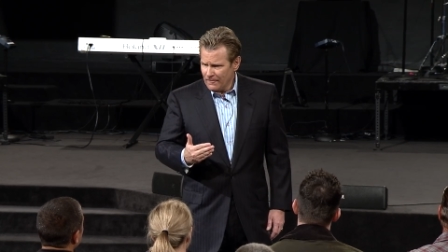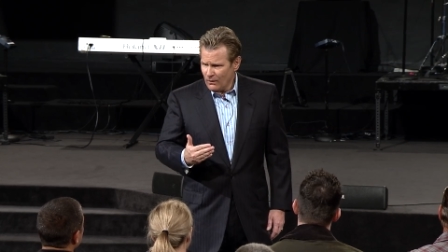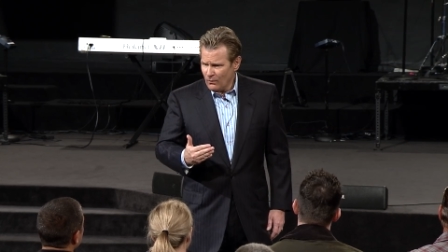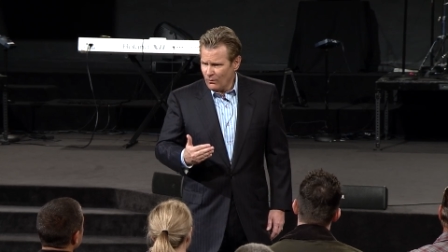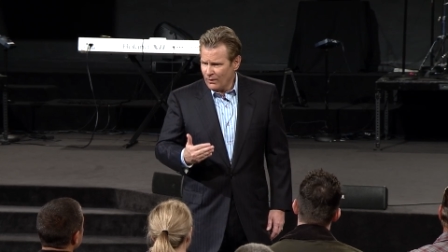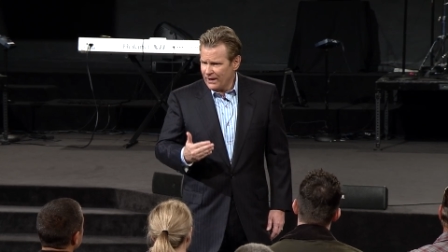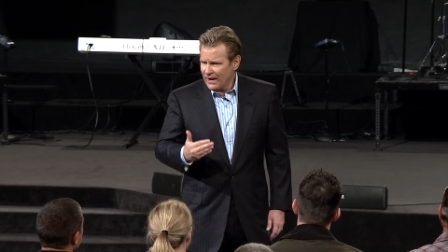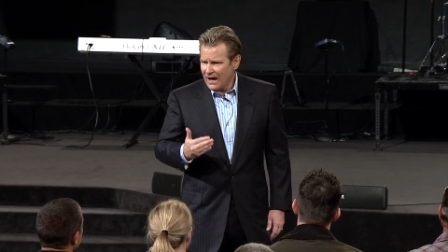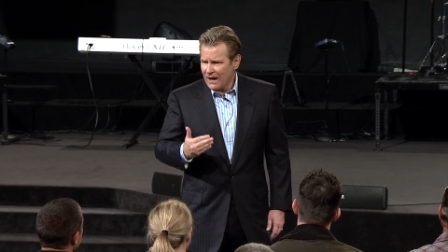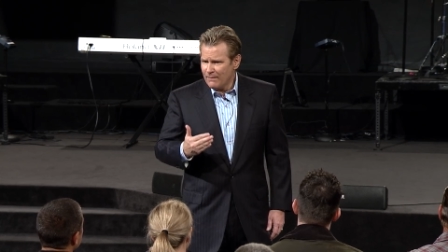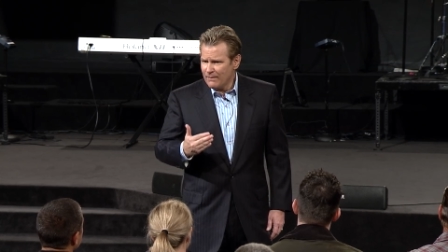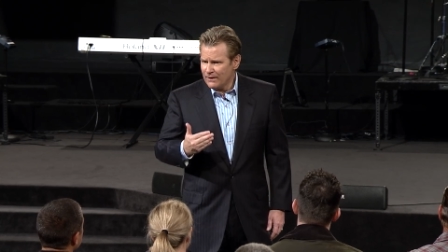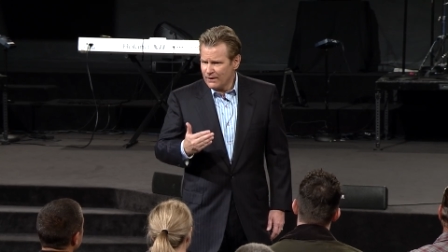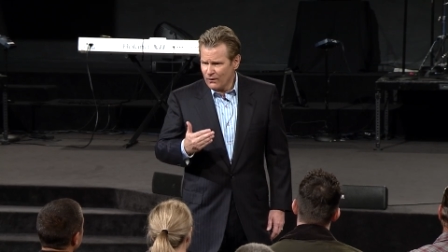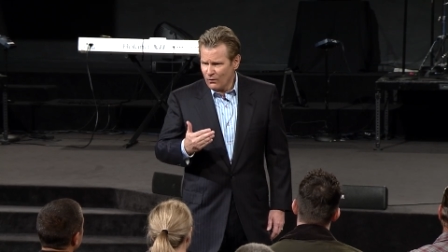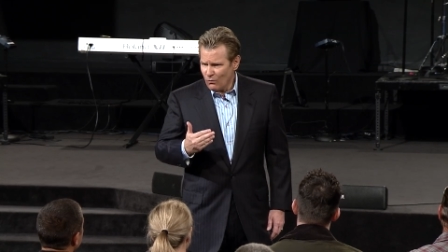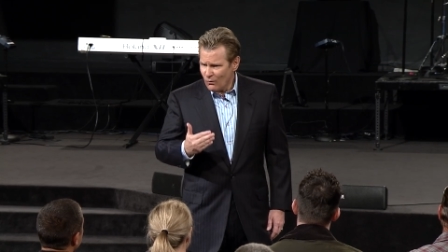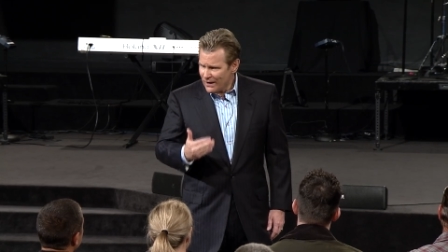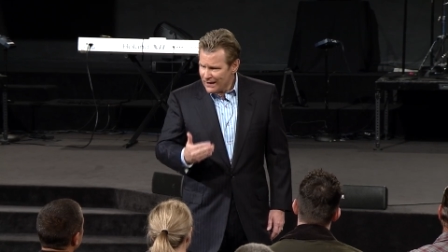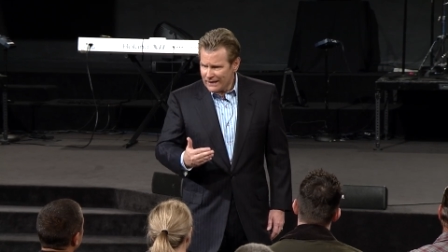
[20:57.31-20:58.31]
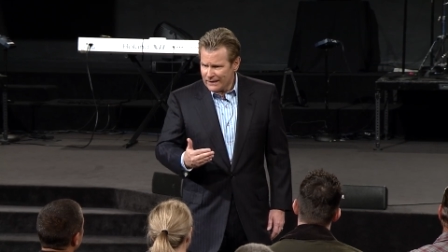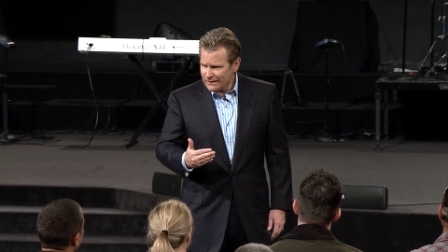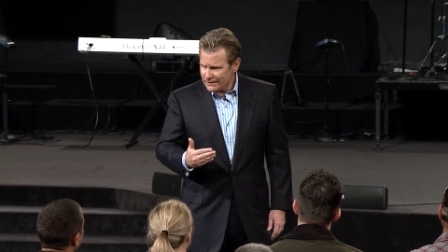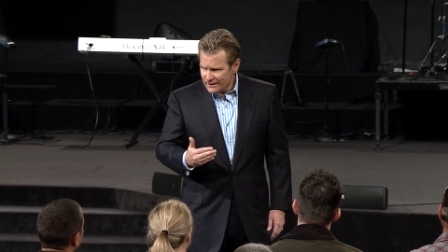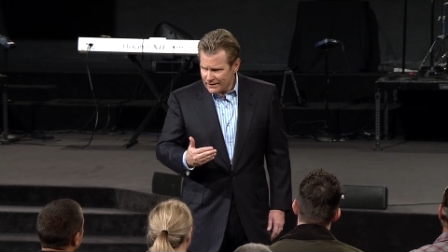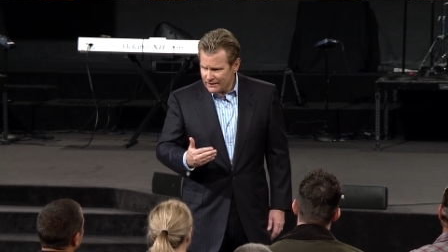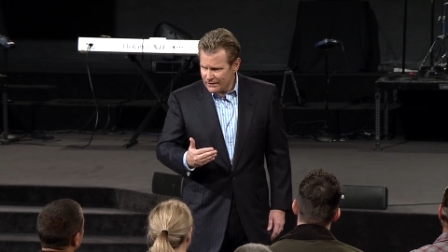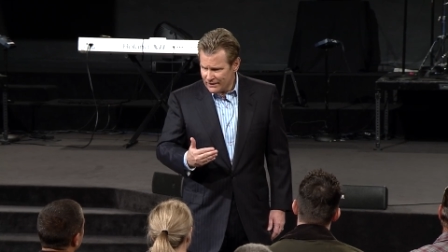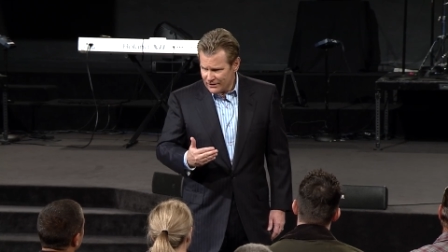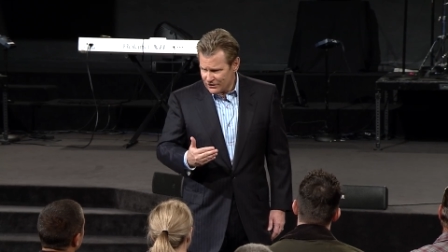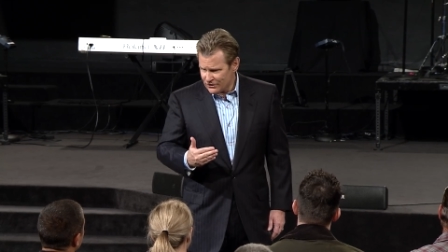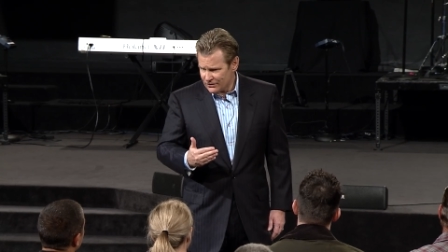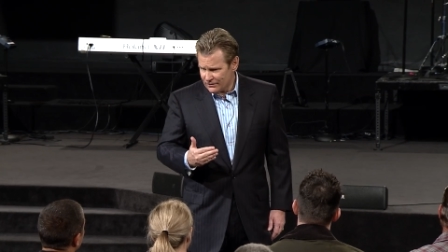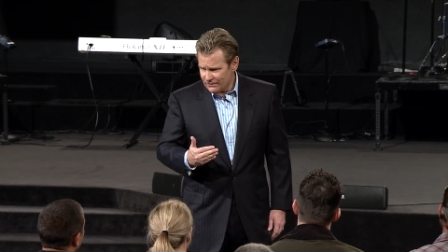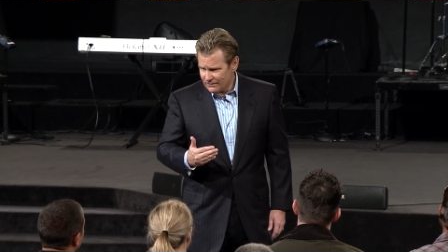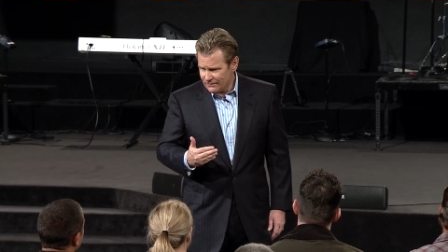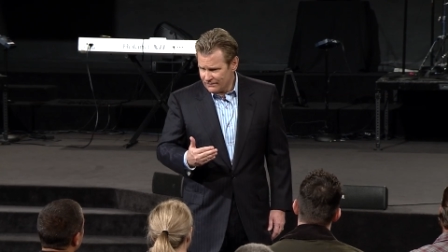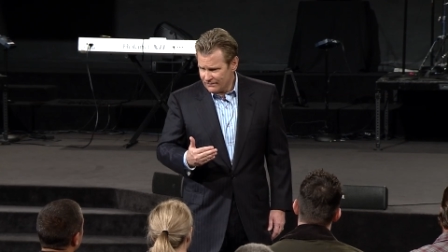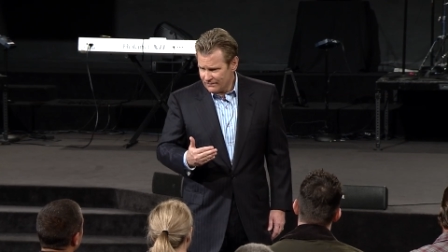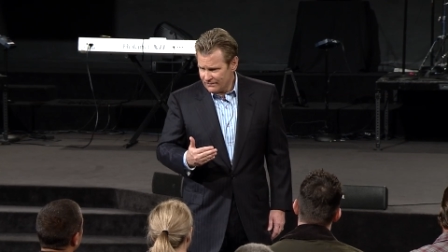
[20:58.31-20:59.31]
when I'm in a weakened condition